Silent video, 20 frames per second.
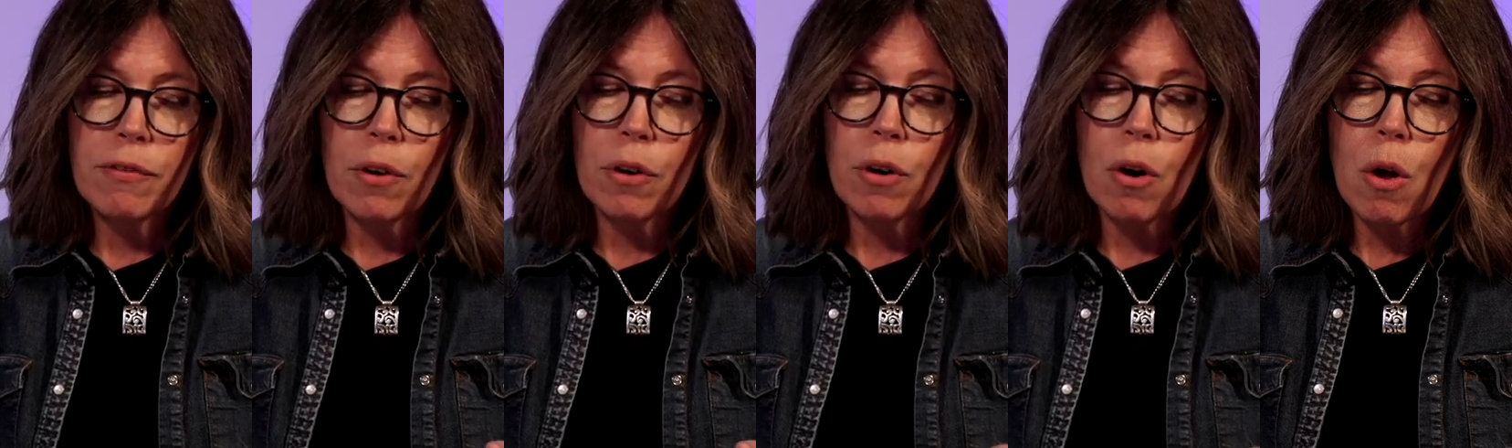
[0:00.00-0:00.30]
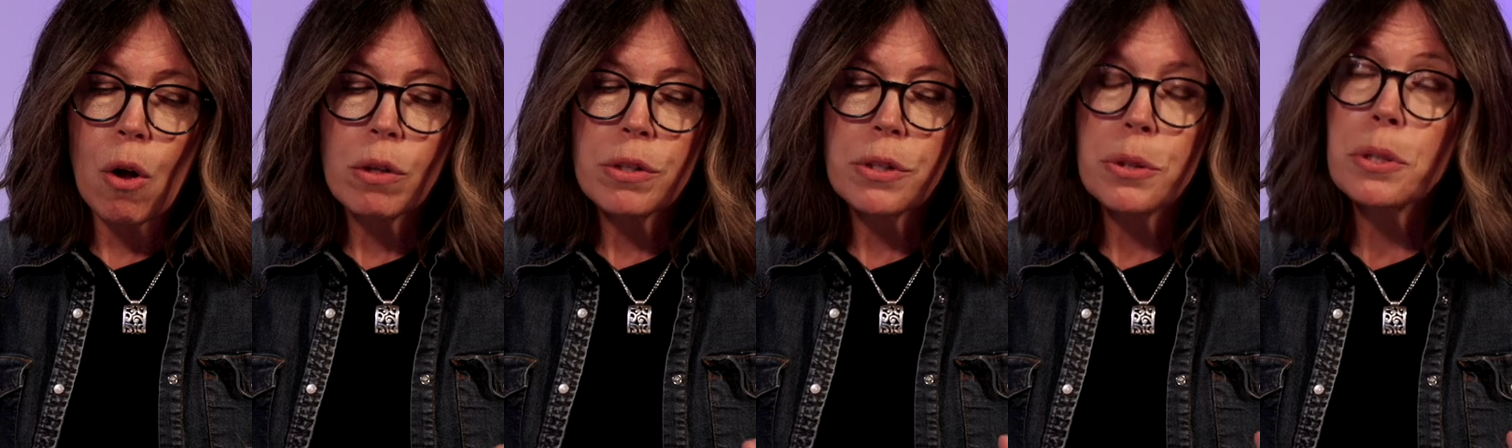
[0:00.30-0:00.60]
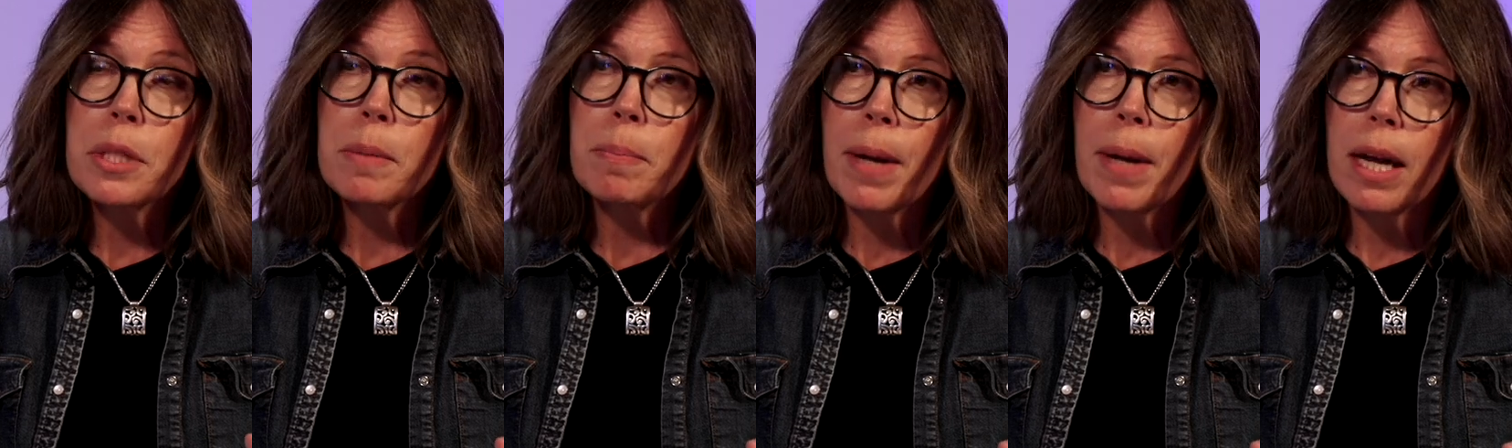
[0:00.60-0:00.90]
are also
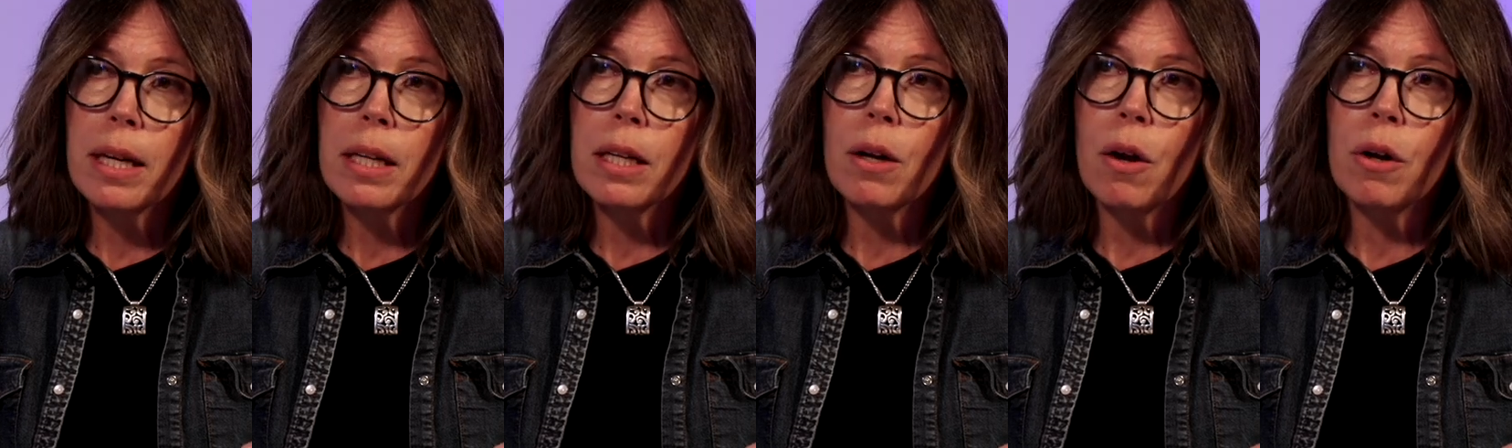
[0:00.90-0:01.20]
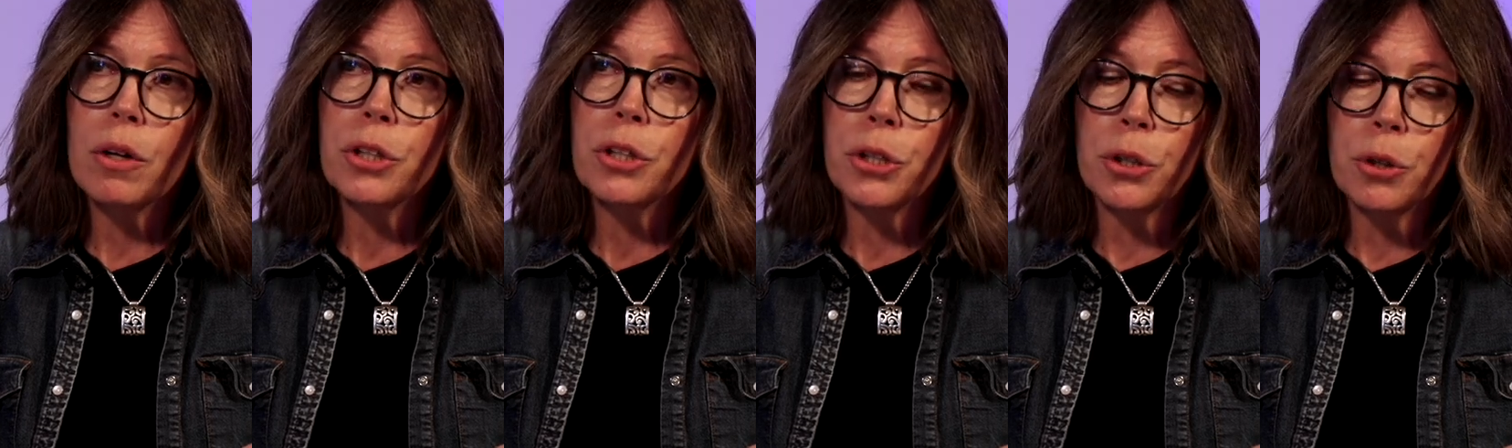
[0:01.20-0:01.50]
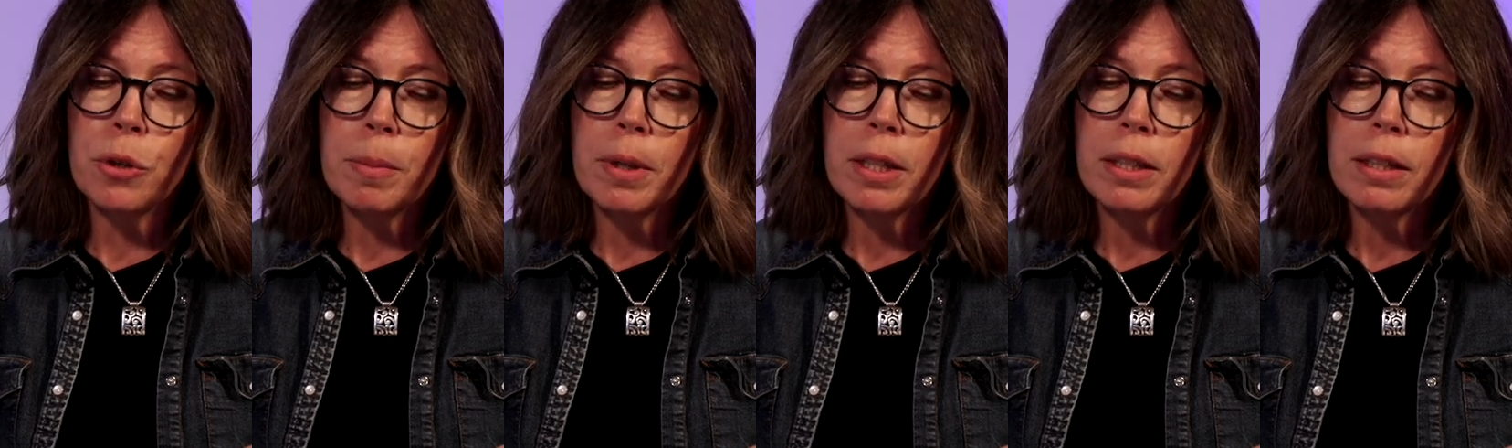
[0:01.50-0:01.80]
dependent on
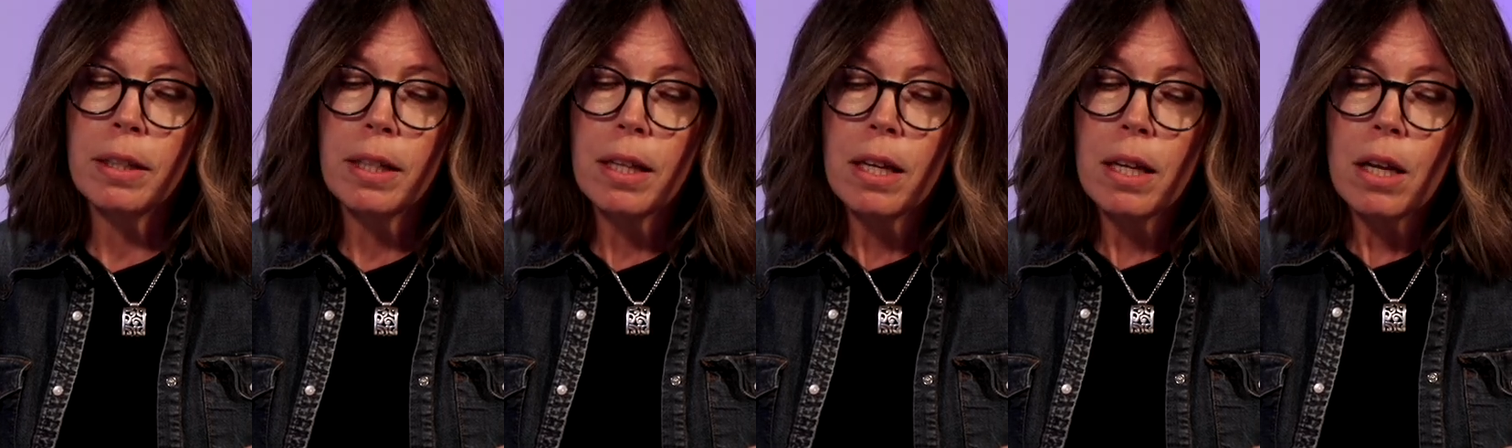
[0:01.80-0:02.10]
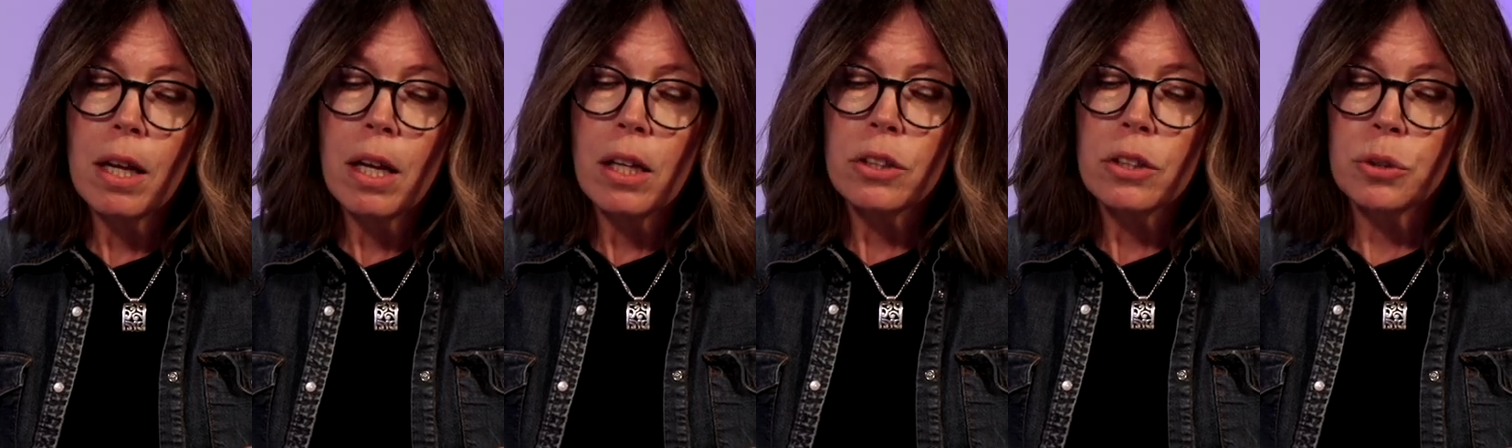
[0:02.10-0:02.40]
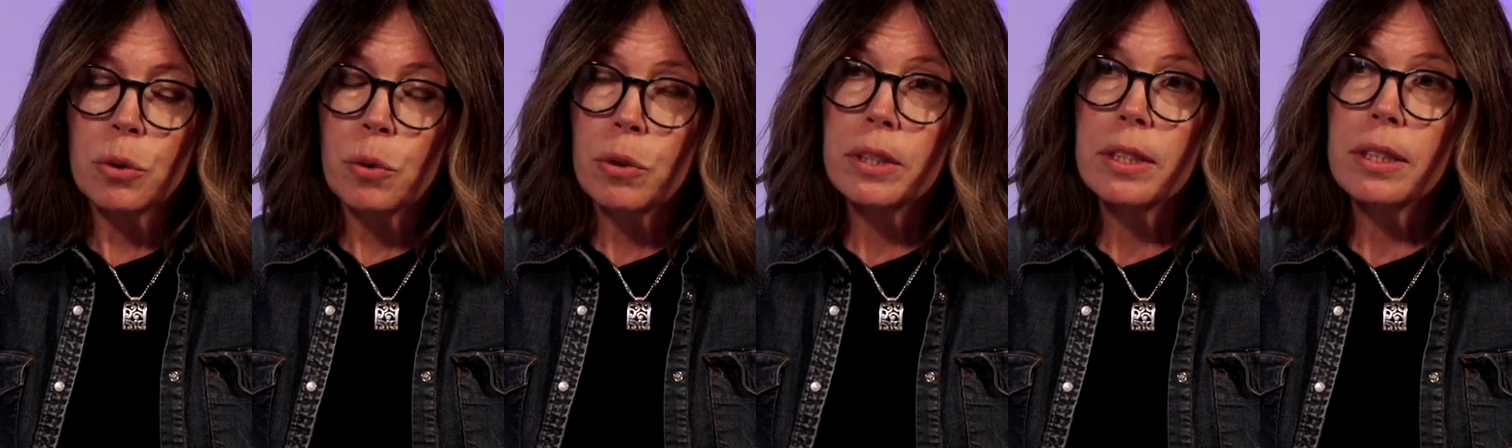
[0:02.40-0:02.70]
human
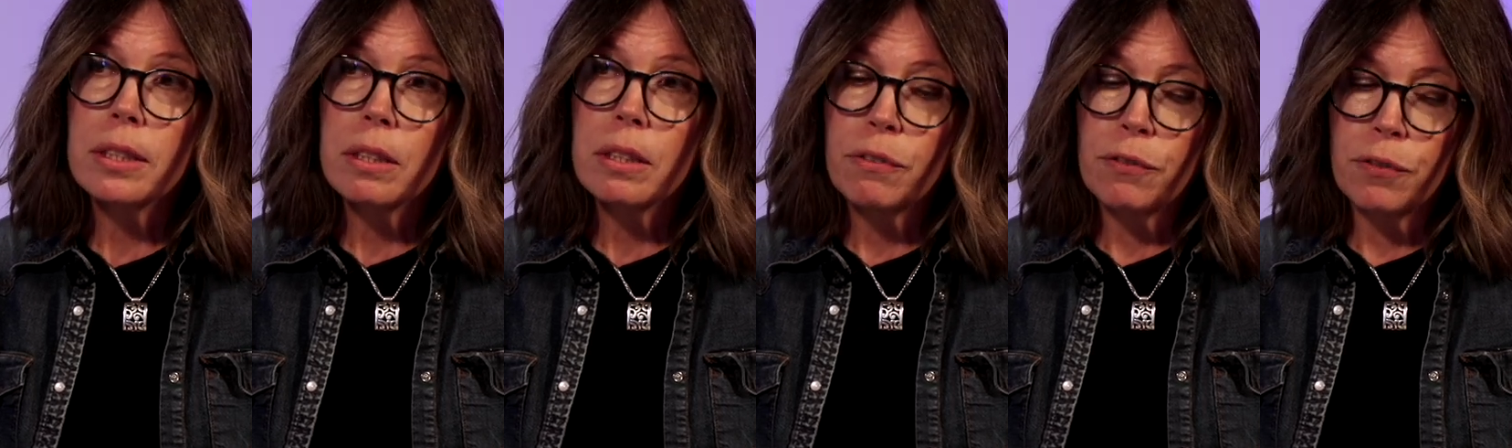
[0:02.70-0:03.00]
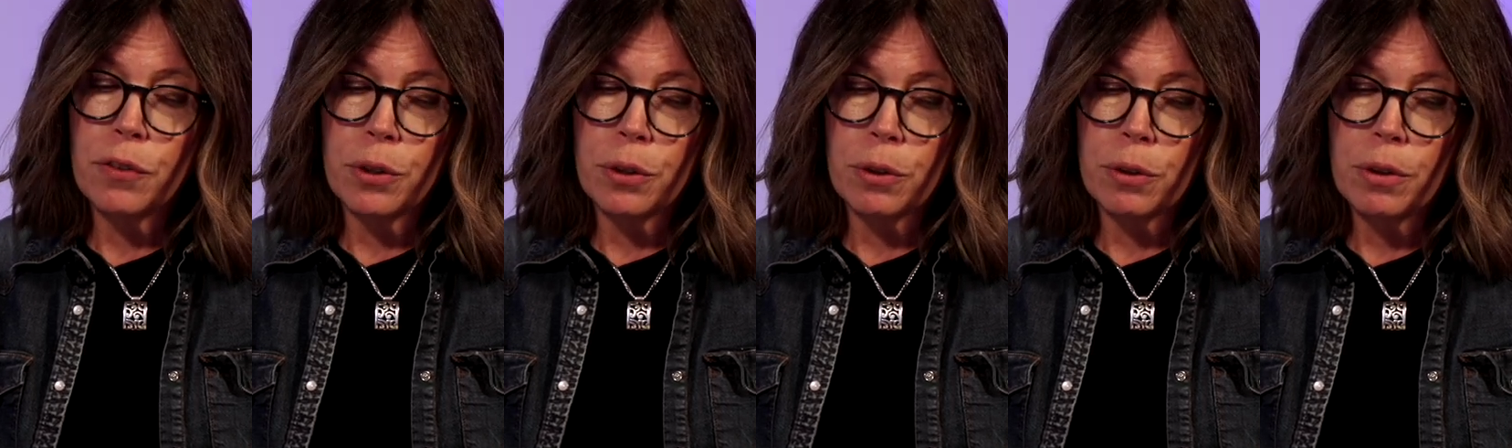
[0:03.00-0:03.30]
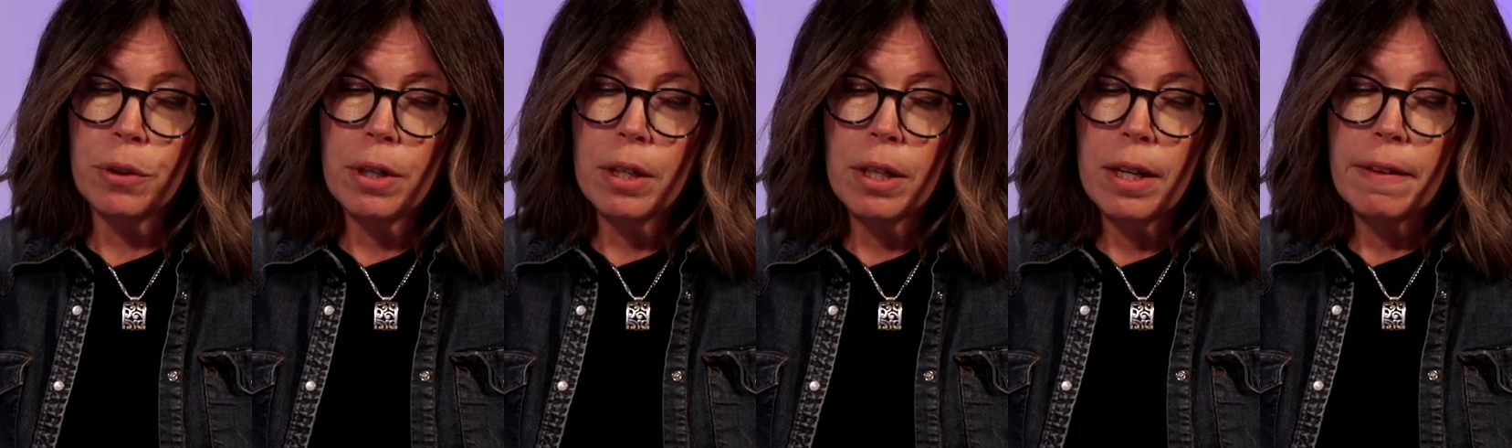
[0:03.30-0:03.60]
sources of
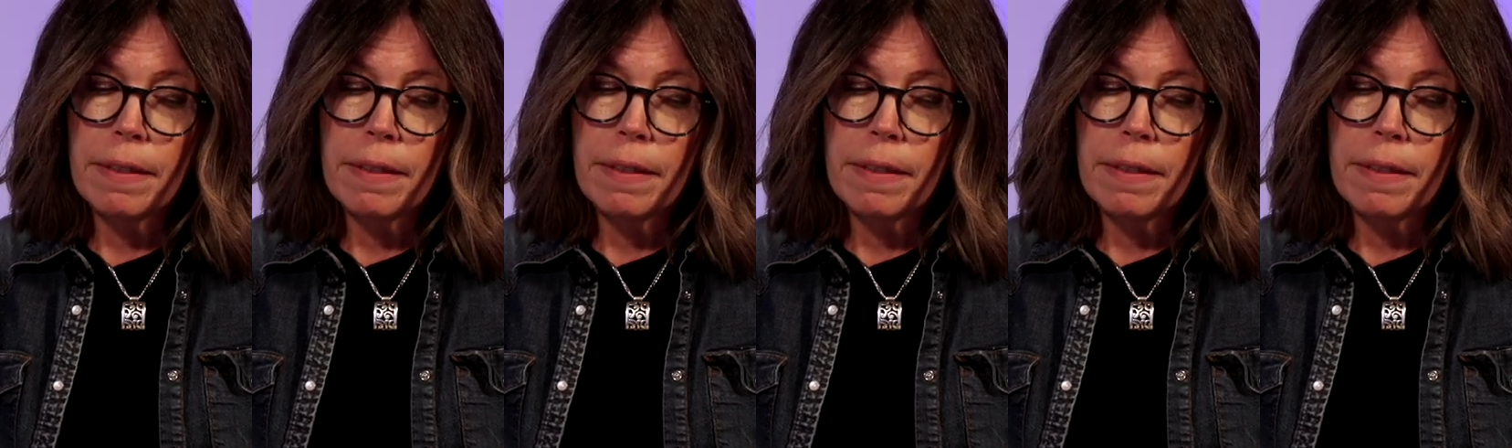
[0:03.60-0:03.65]
food,